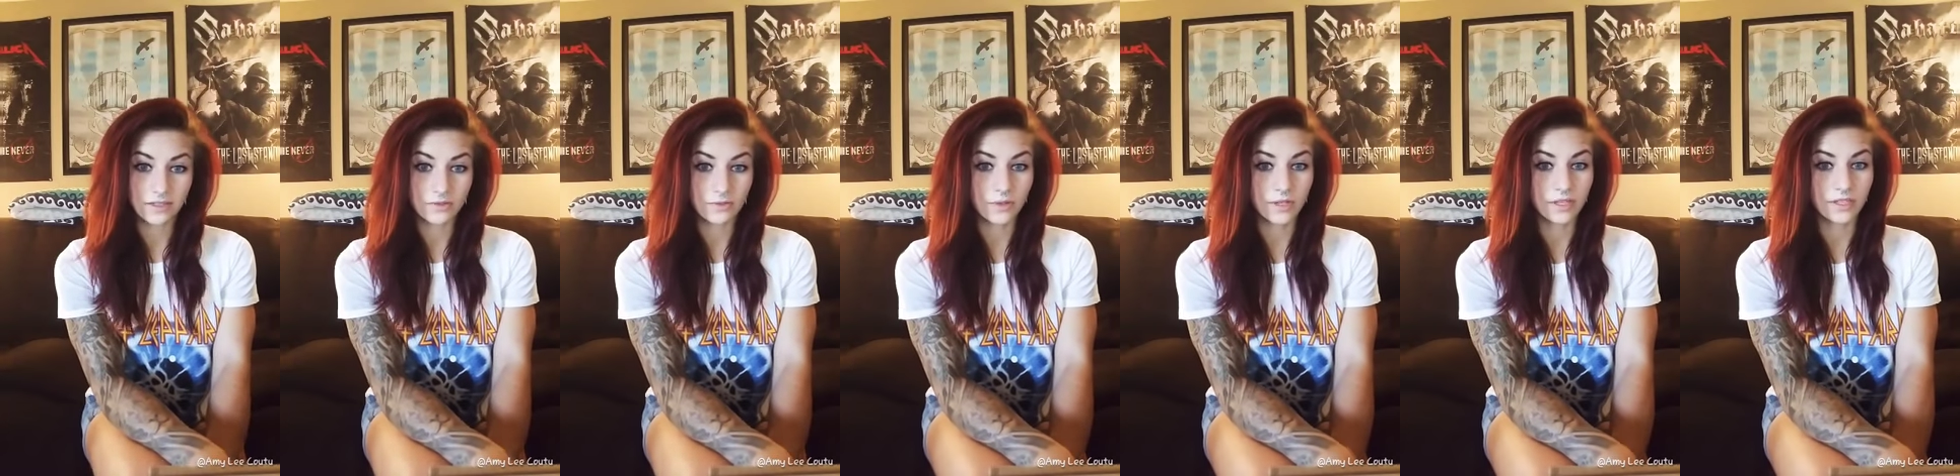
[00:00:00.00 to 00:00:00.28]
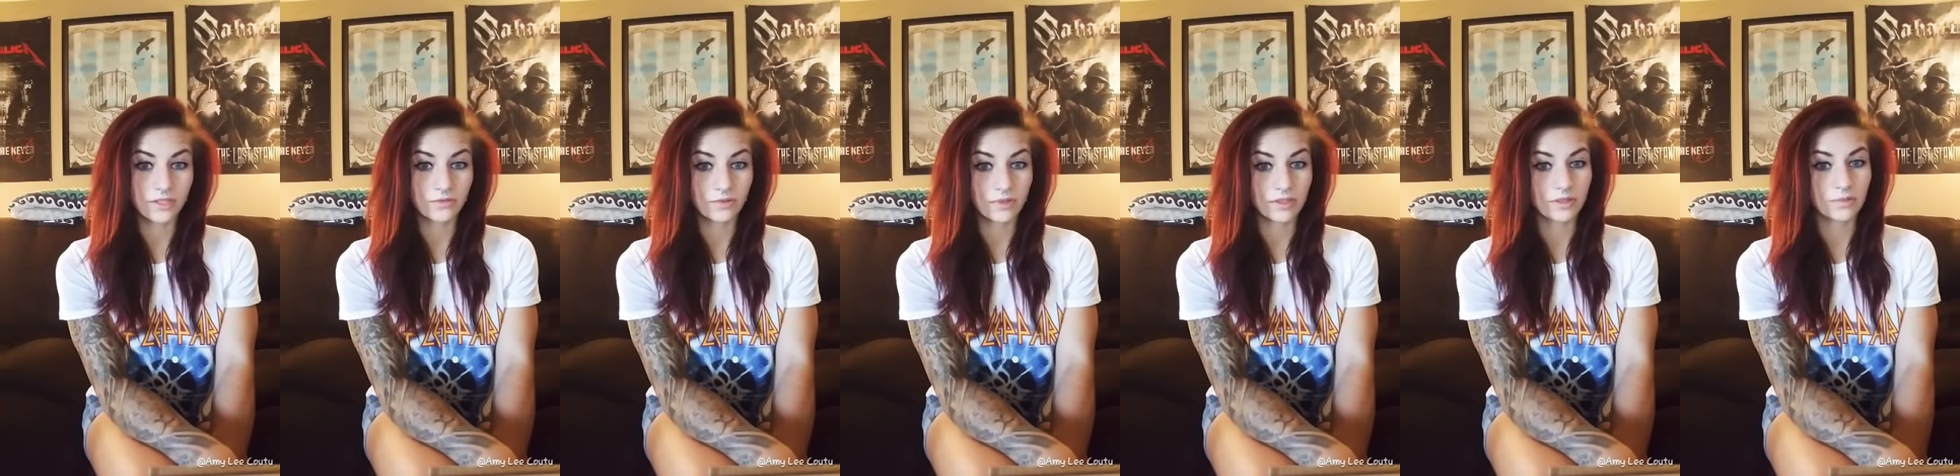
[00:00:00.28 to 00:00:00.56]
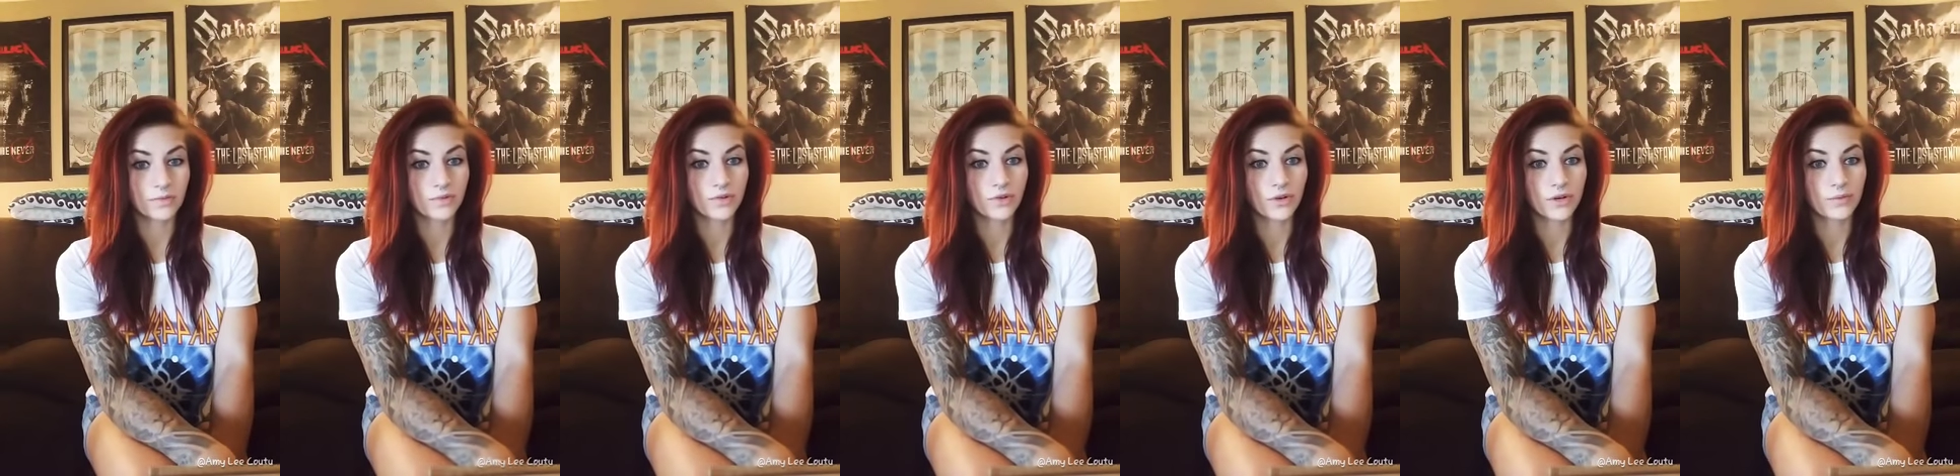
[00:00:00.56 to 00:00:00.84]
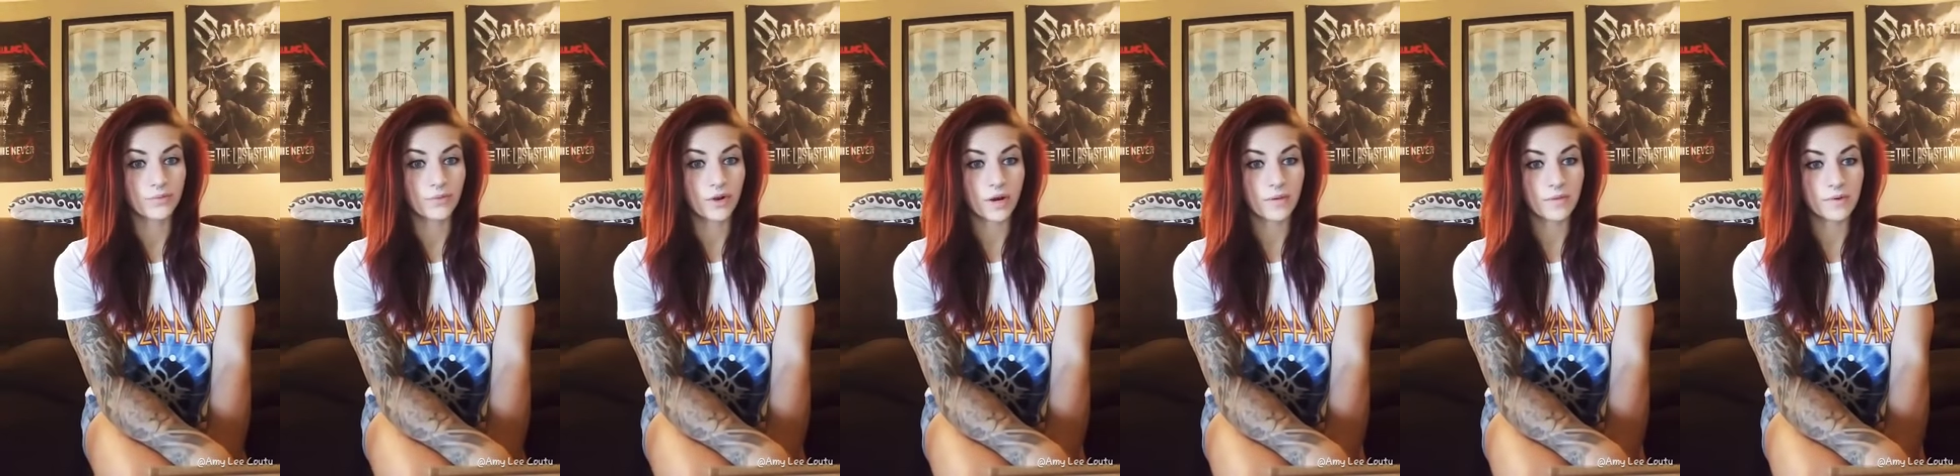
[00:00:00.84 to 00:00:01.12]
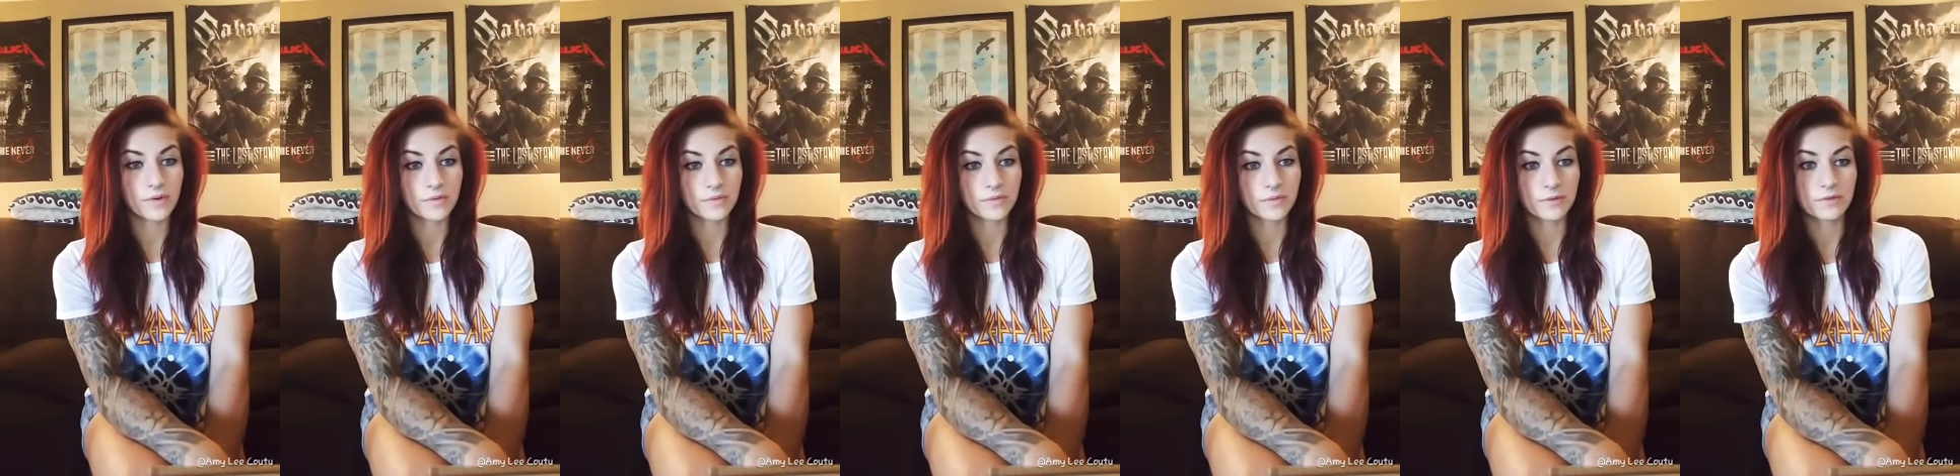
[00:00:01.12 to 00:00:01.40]
as well as respiratory
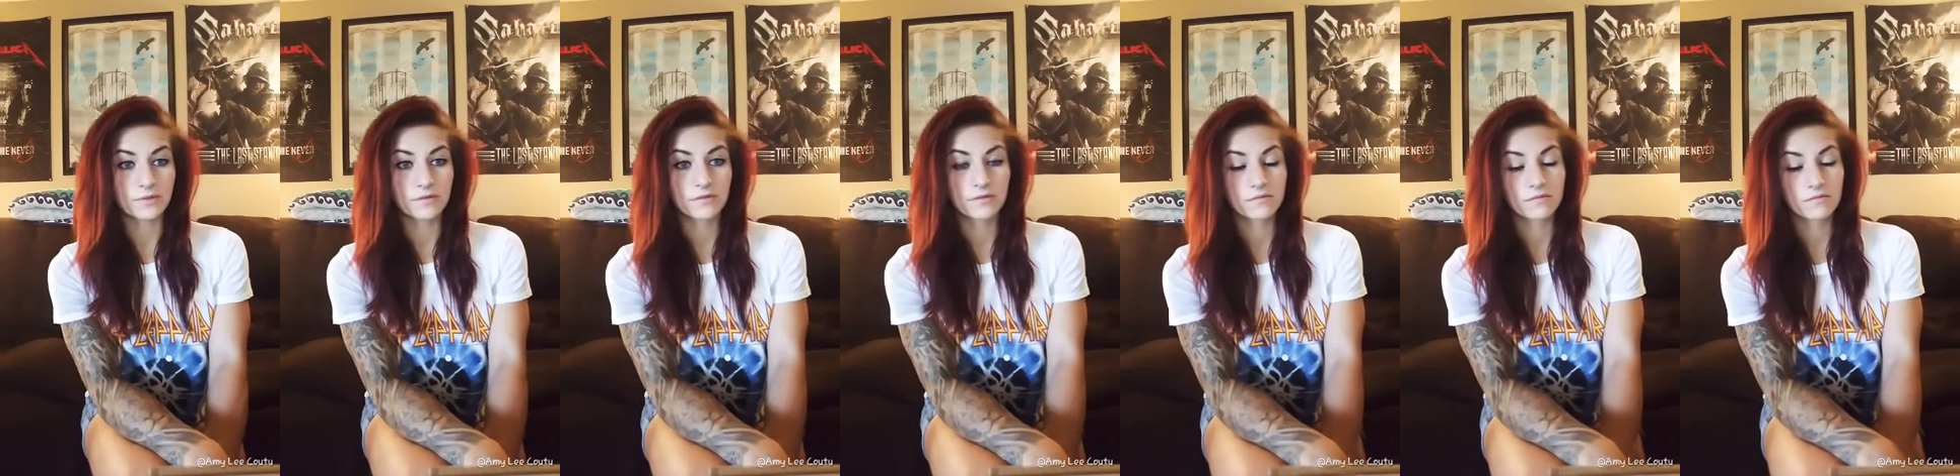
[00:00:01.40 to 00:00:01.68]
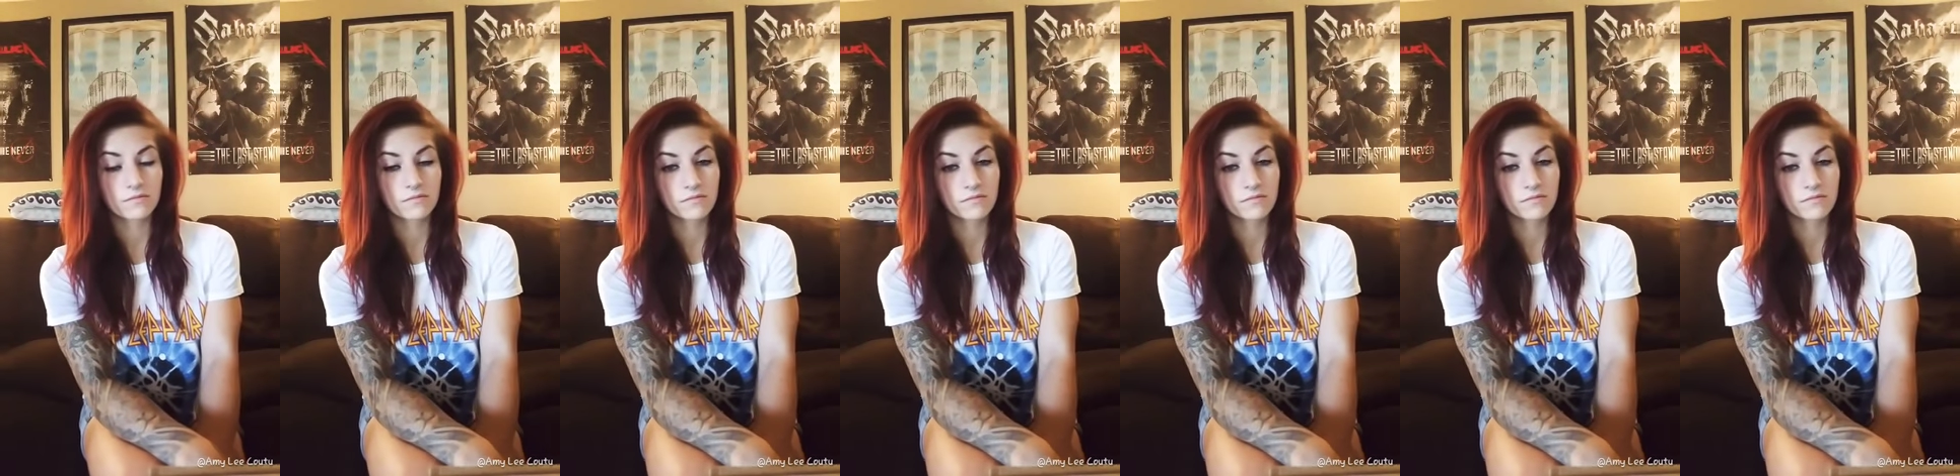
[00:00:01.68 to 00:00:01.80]
problems.